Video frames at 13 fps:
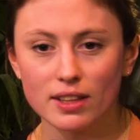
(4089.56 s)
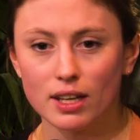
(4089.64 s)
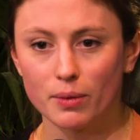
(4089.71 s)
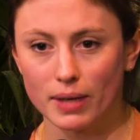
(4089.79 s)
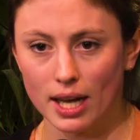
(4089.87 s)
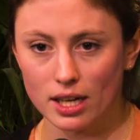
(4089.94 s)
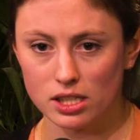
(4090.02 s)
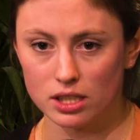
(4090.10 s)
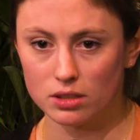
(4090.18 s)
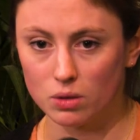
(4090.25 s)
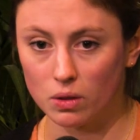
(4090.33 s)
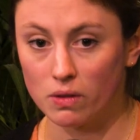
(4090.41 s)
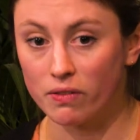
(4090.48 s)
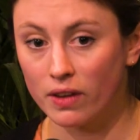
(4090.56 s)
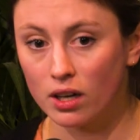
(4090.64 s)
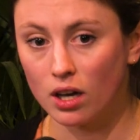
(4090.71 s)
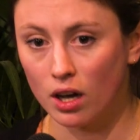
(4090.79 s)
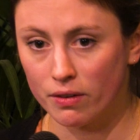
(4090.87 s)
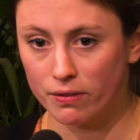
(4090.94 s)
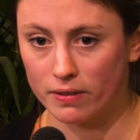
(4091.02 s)
that we actually don't think
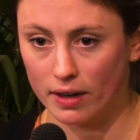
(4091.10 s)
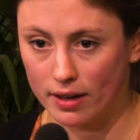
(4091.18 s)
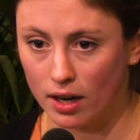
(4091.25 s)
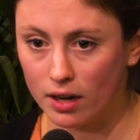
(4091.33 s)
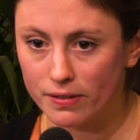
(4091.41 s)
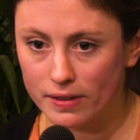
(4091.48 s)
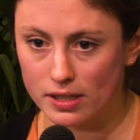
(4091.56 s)
of enough